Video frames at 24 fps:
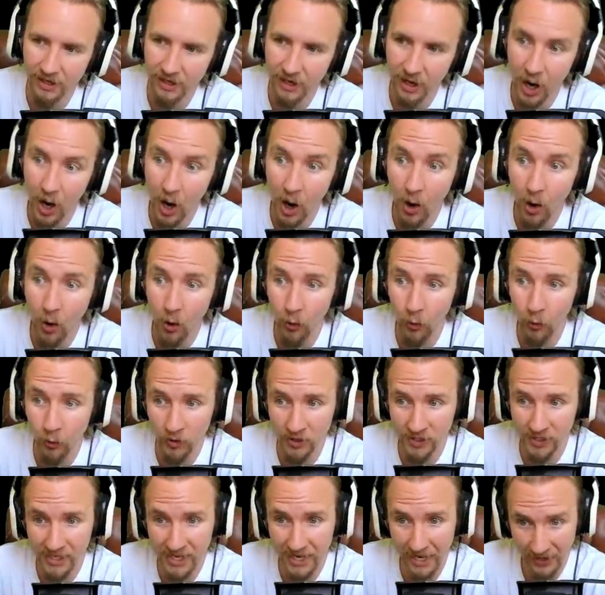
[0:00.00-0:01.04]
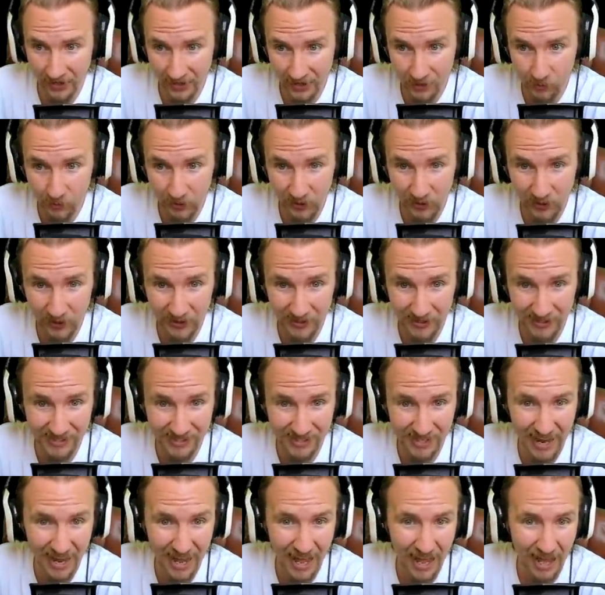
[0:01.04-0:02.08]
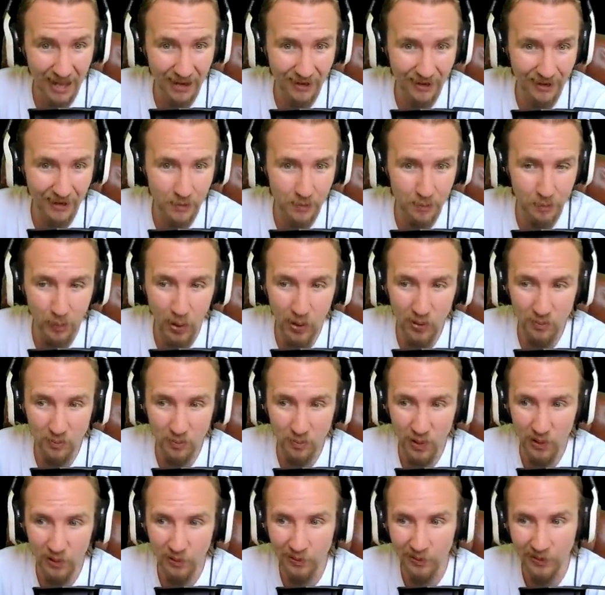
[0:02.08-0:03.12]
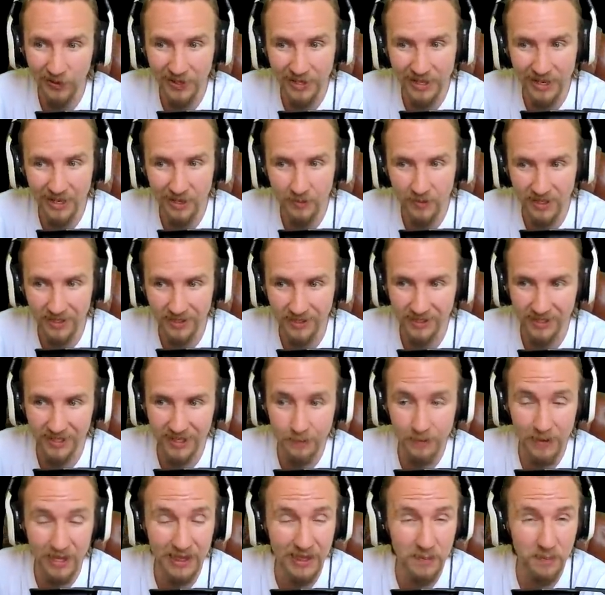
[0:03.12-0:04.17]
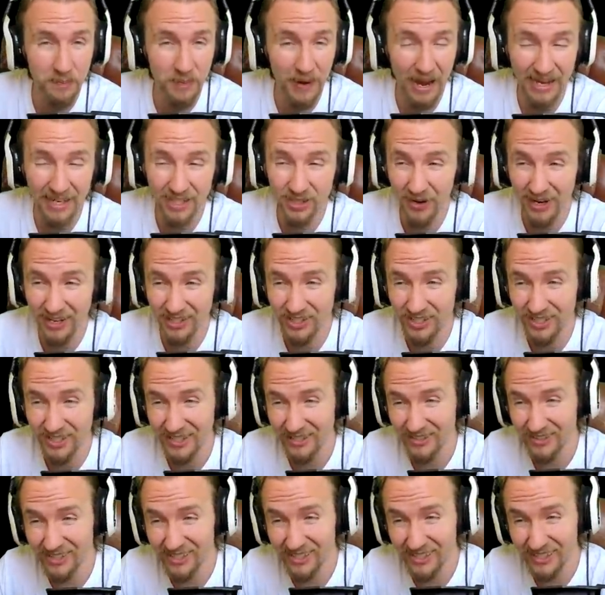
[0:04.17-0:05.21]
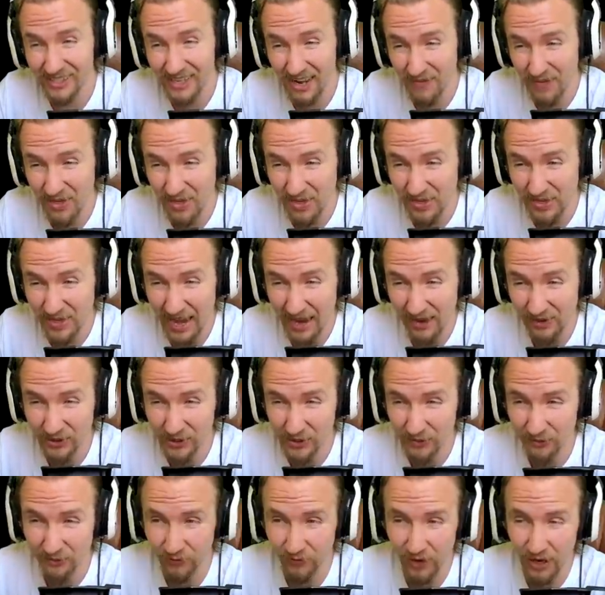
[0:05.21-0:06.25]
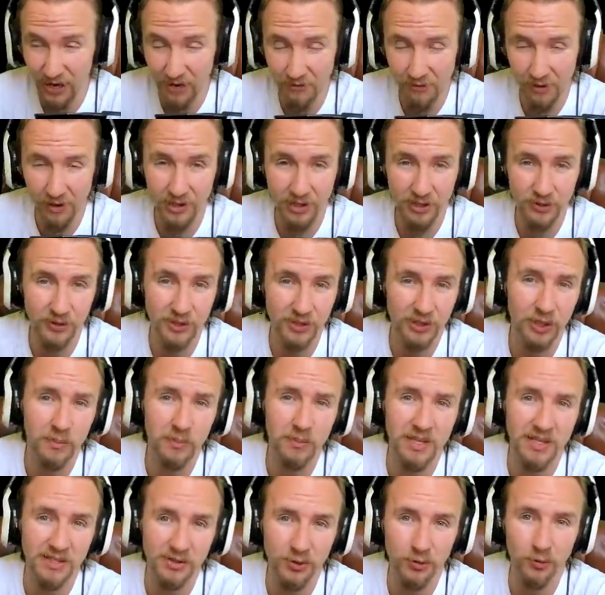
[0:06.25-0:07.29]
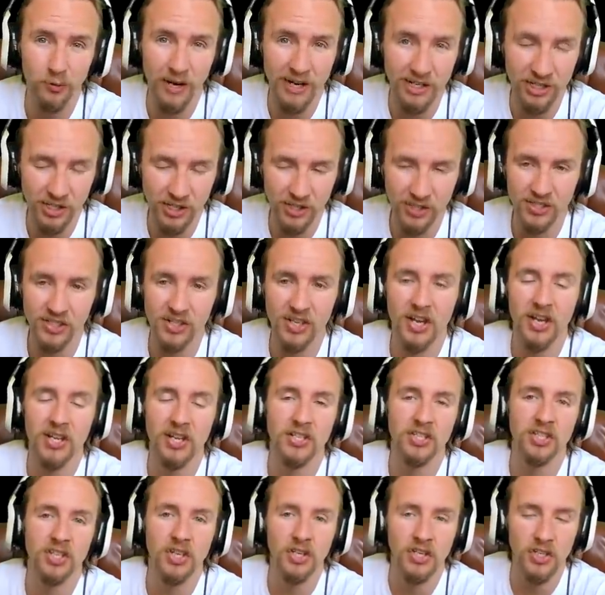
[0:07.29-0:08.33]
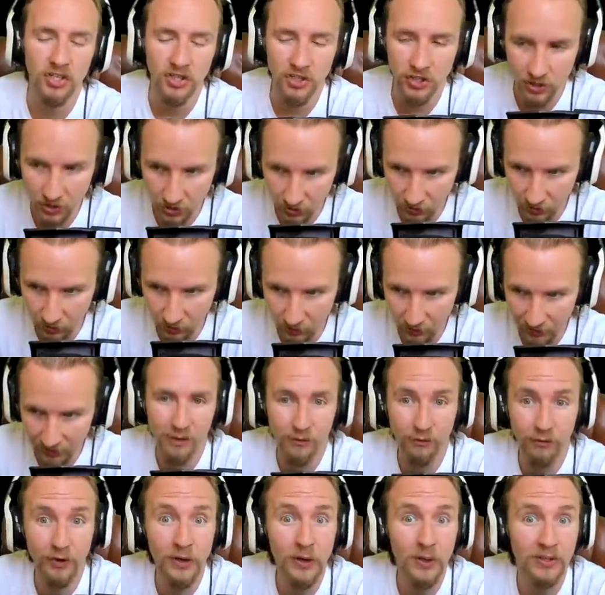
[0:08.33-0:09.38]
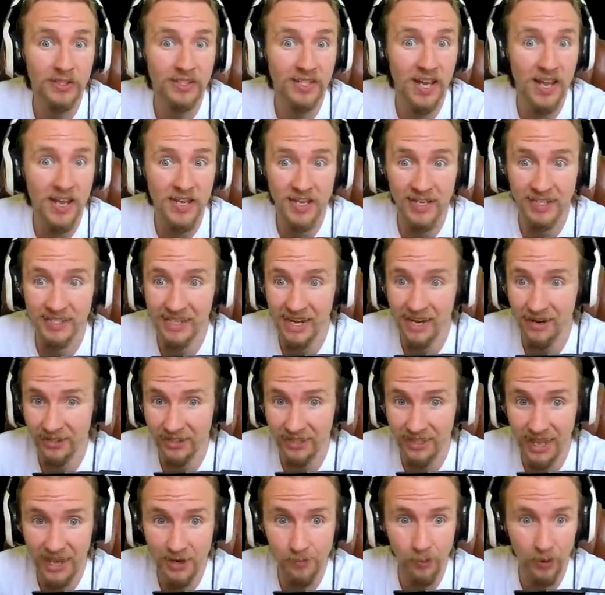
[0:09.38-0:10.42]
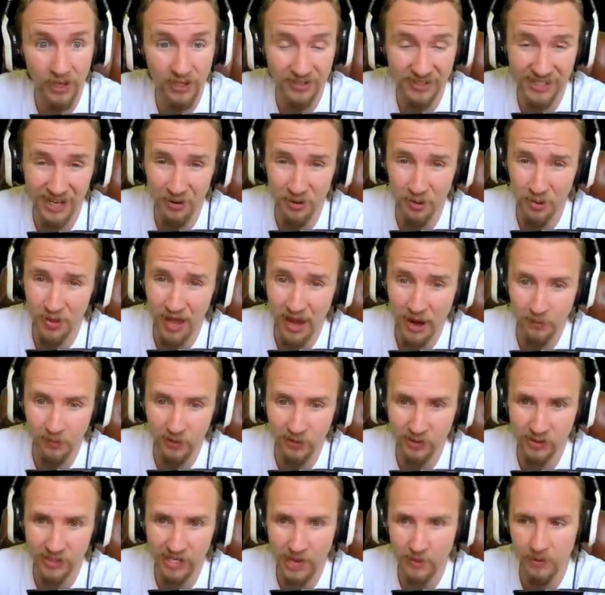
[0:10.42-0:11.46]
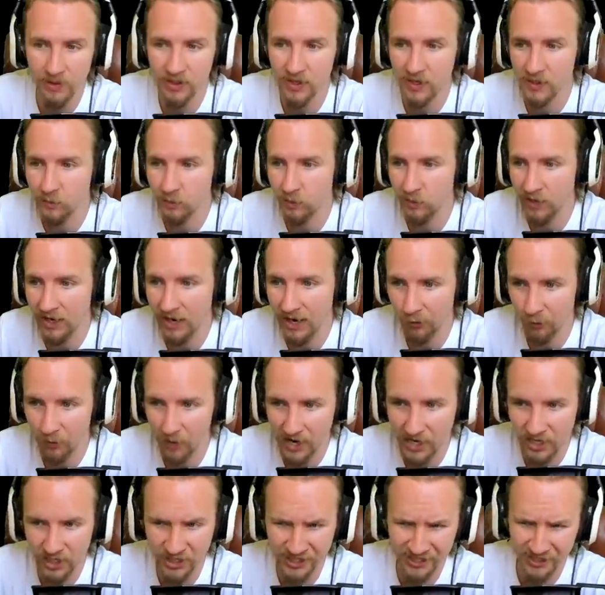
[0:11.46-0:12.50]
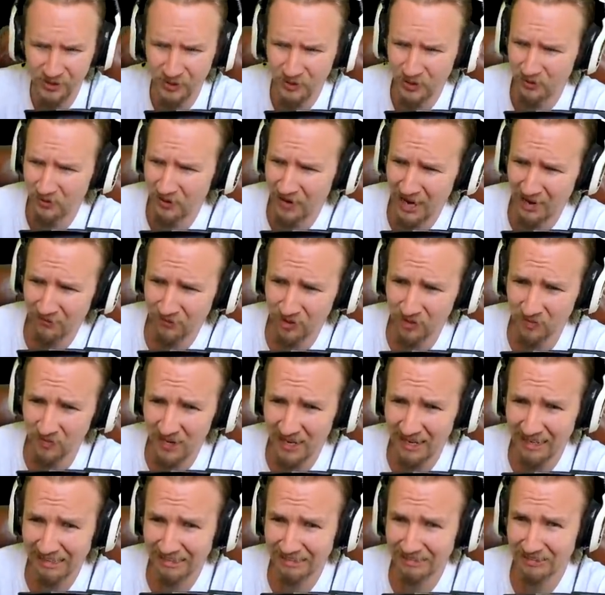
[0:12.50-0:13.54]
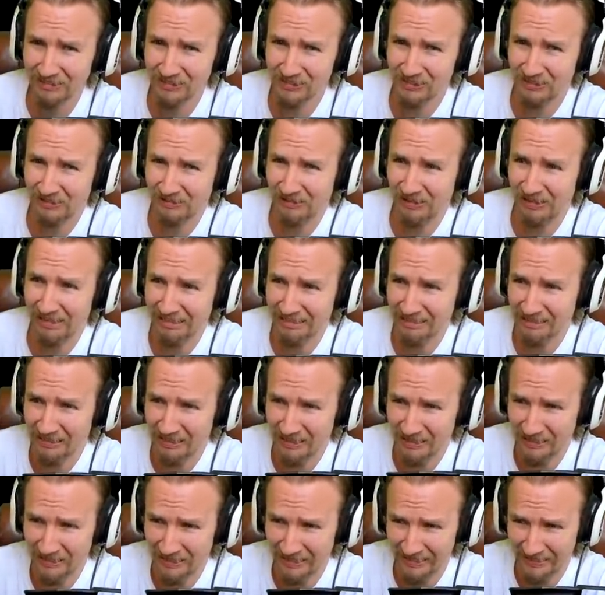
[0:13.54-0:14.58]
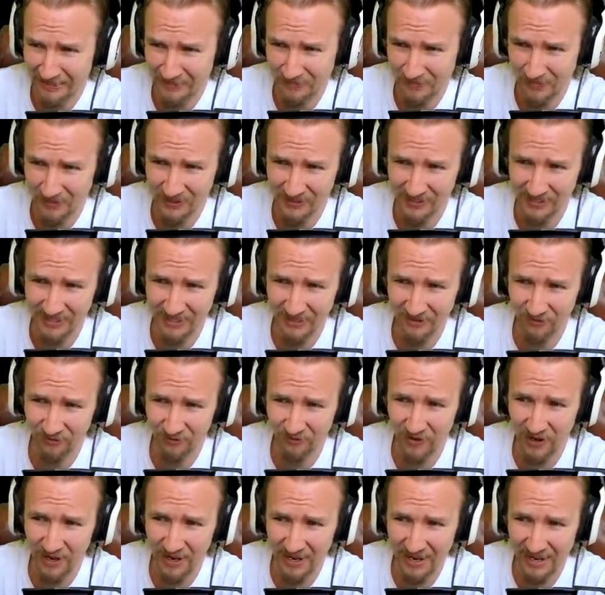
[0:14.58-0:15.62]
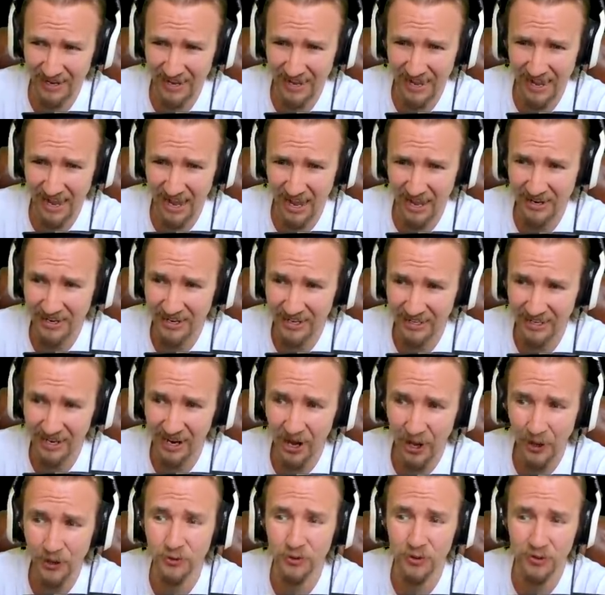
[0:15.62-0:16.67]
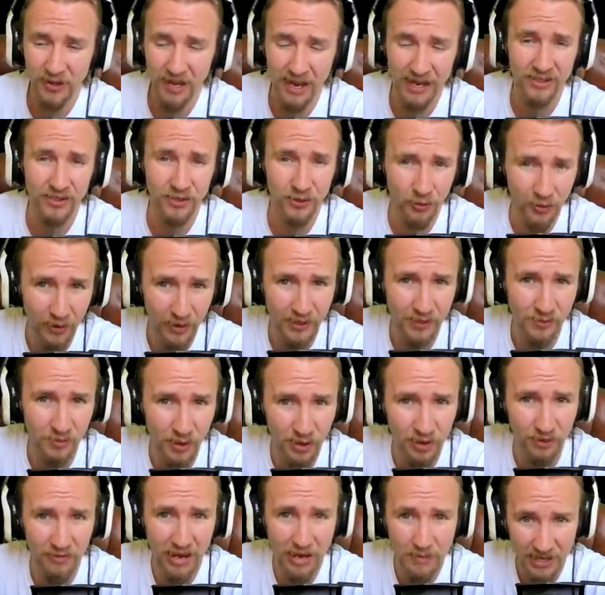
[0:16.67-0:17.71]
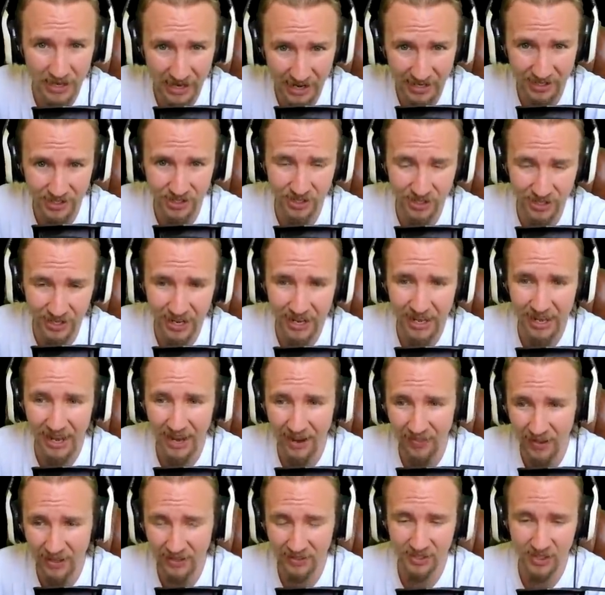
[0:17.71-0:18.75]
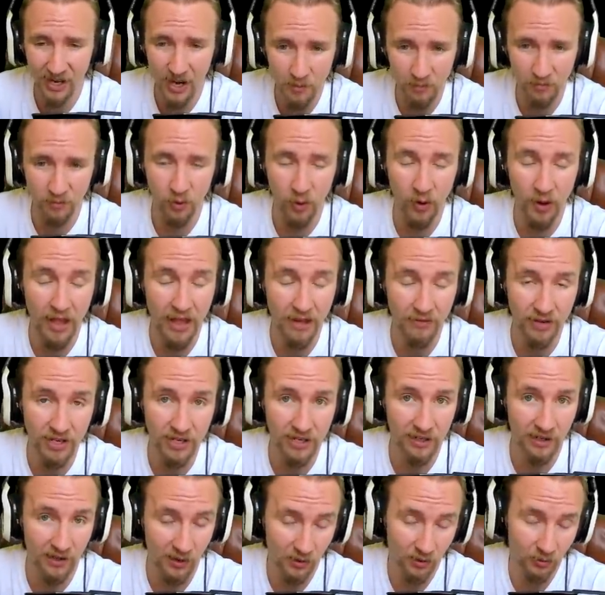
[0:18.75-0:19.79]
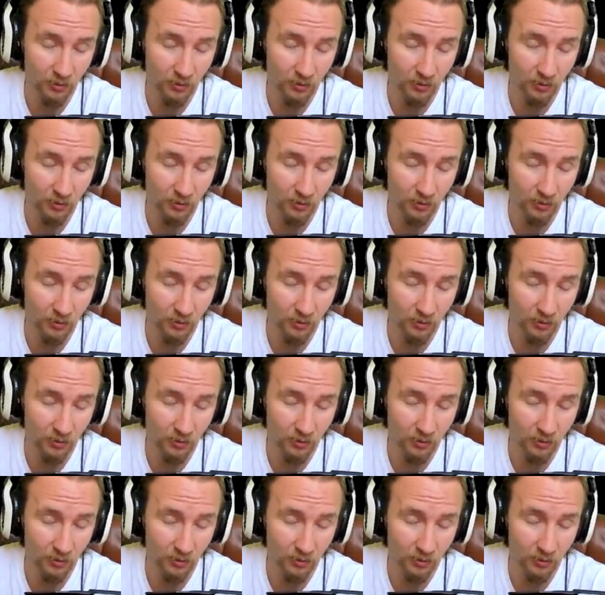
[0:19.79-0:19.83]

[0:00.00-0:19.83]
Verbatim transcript: Oh dear, that's because Limpopo on the enemy team in the Badger actually dealt 7,500 commiserations to you, for not taking down a game where you dealt that much damage. That's pretty outrageous. Although I have to admit, I lost credits this game because I did fire nearly 100,000 credits worth of ammunition at that Type 4 heavy at long